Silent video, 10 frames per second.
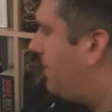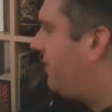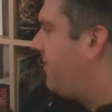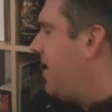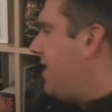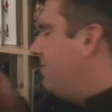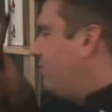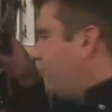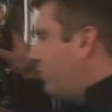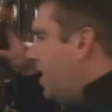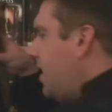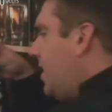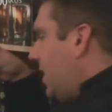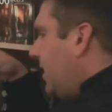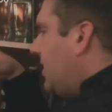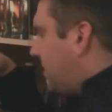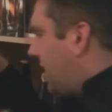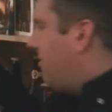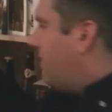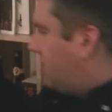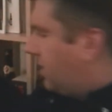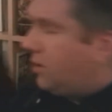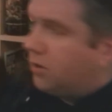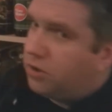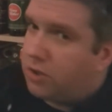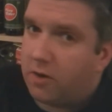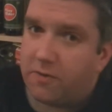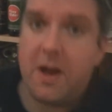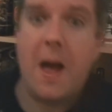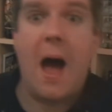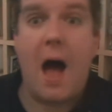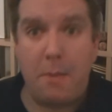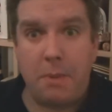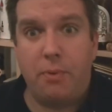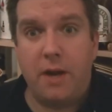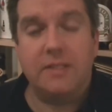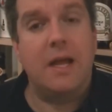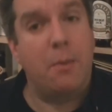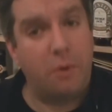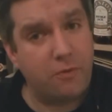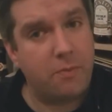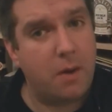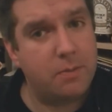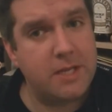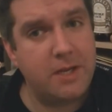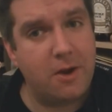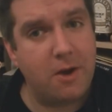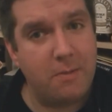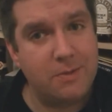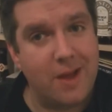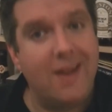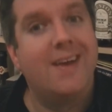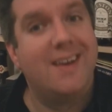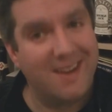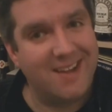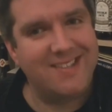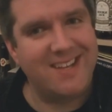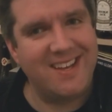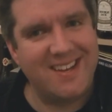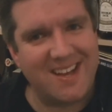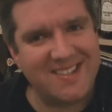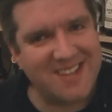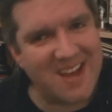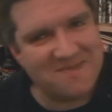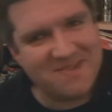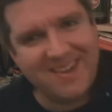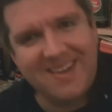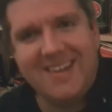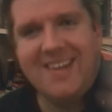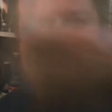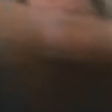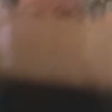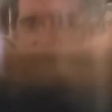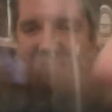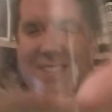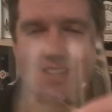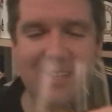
ABV. Really seriously good stuff. I'm impressed. I'm Rob from HopZine.com as well. And I'll see you next time. Cheers.